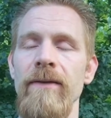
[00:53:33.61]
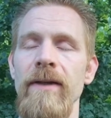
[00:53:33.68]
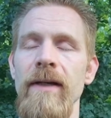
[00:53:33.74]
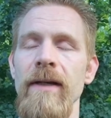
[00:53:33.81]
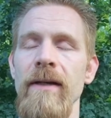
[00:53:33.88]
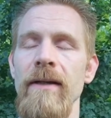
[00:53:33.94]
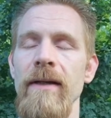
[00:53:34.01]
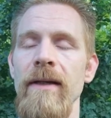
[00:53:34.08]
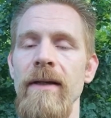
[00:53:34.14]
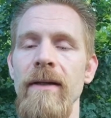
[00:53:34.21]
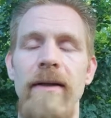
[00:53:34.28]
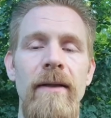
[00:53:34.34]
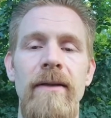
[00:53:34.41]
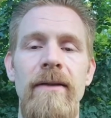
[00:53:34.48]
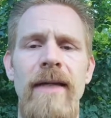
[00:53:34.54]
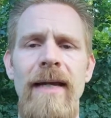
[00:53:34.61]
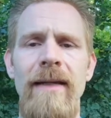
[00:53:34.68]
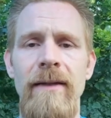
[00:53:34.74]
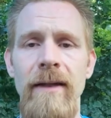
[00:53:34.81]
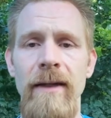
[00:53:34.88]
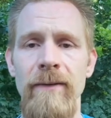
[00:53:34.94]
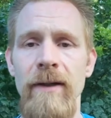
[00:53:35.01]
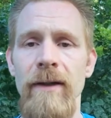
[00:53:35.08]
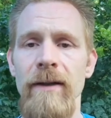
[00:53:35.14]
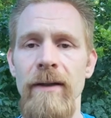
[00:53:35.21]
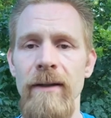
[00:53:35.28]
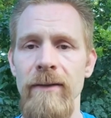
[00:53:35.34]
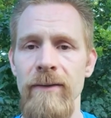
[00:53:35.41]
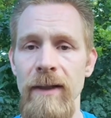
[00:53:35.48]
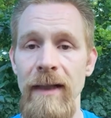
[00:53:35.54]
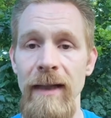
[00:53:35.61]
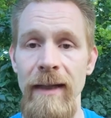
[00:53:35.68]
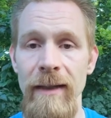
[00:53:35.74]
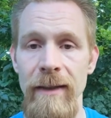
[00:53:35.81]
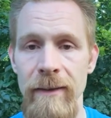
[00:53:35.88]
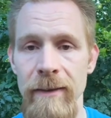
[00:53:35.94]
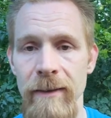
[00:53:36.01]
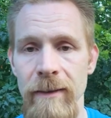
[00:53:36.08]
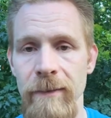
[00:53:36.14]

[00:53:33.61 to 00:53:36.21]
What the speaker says: in Scandinavia that lives in lakes.